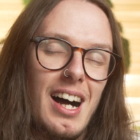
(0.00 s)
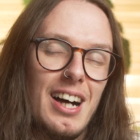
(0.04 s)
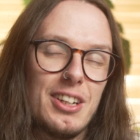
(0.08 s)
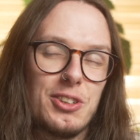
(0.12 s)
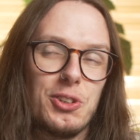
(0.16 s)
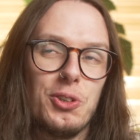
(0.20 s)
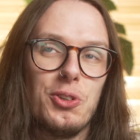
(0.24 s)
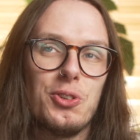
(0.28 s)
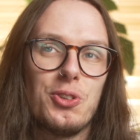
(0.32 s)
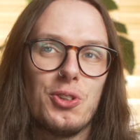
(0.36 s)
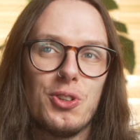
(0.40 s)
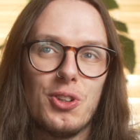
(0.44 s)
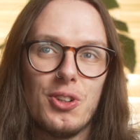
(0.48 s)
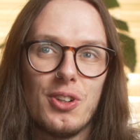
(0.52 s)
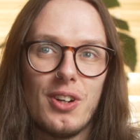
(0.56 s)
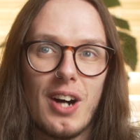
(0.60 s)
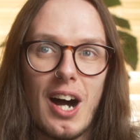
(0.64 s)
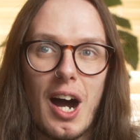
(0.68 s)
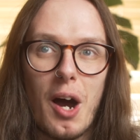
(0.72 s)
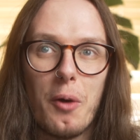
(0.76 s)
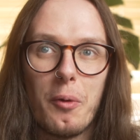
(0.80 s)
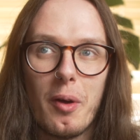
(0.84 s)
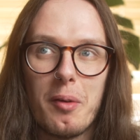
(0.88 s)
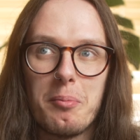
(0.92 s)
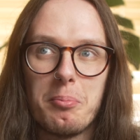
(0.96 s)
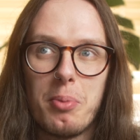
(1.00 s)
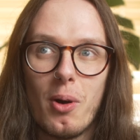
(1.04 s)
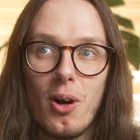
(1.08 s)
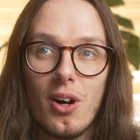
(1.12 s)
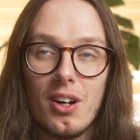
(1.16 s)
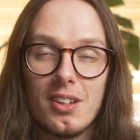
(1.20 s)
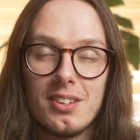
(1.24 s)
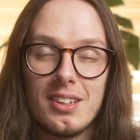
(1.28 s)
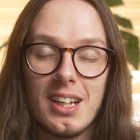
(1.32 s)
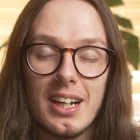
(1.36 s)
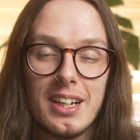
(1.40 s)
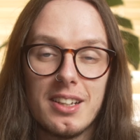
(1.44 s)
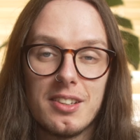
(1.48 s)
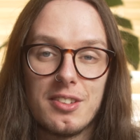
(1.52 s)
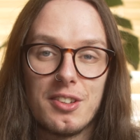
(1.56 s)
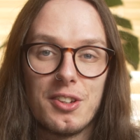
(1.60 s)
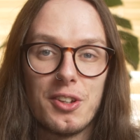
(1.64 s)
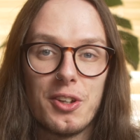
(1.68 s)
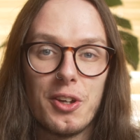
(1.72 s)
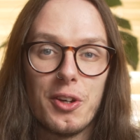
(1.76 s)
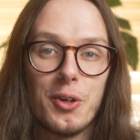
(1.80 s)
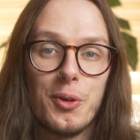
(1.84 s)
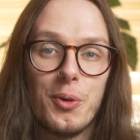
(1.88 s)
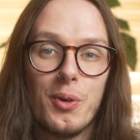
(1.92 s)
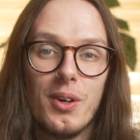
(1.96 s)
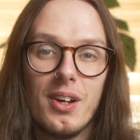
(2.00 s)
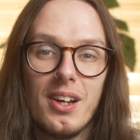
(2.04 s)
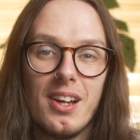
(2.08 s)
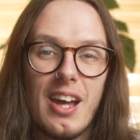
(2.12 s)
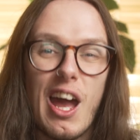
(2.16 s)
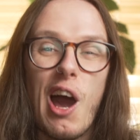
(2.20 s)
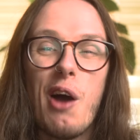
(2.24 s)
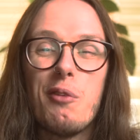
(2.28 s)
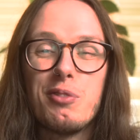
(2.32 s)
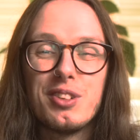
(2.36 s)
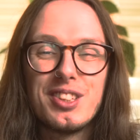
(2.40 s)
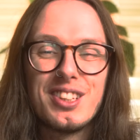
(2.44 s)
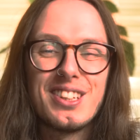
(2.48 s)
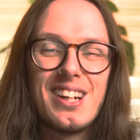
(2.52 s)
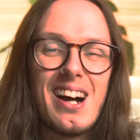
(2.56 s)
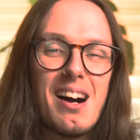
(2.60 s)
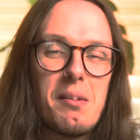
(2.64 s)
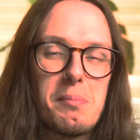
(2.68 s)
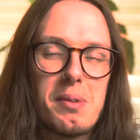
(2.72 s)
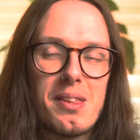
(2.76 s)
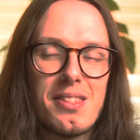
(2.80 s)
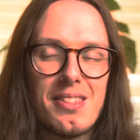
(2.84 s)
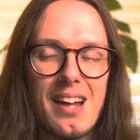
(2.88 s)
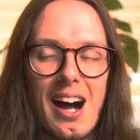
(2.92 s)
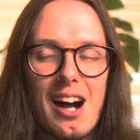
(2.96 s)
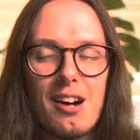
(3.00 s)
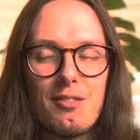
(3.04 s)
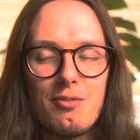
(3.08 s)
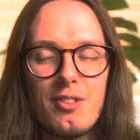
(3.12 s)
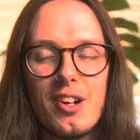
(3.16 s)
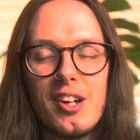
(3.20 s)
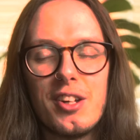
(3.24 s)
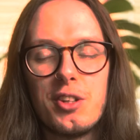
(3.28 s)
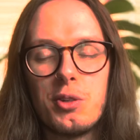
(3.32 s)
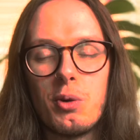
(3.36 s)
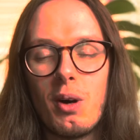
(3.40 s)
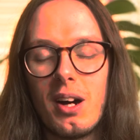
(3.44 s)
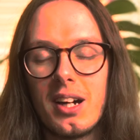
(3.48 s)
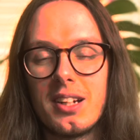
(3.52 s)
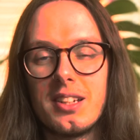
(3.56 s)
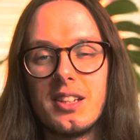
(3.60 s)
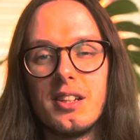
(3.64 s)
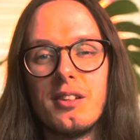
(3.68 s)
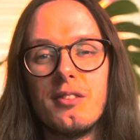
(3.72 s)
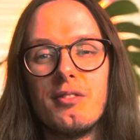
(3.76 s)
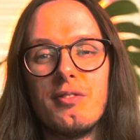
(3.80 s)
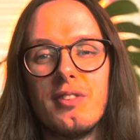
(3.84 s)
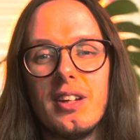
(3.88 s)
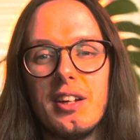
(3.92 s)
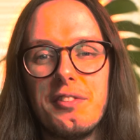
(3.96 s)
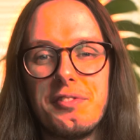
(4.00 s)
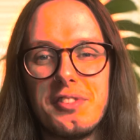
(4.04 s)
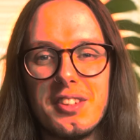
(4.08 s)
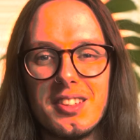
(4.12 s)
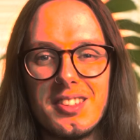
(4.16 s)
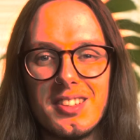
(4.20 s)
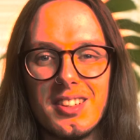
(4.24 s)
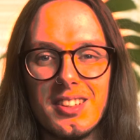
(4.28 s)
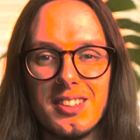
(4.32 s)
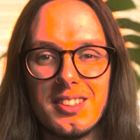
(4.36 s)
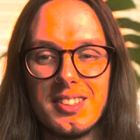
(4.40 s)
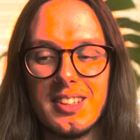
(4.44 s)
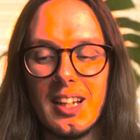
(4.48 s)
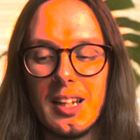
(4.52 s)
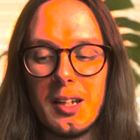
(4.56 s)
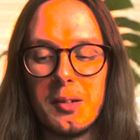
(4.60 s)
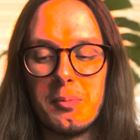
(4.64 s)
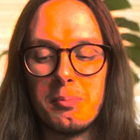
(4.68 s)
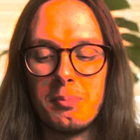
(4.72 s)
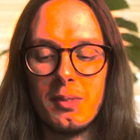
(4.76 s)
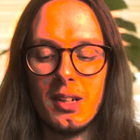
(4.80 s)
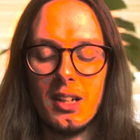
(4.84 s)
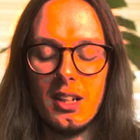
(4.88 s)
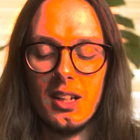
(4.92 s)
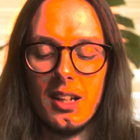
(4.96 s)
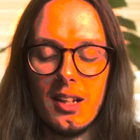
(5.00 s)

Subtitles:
I don't know how important that is to you. It obviously can't be that radioactive if they still sell them.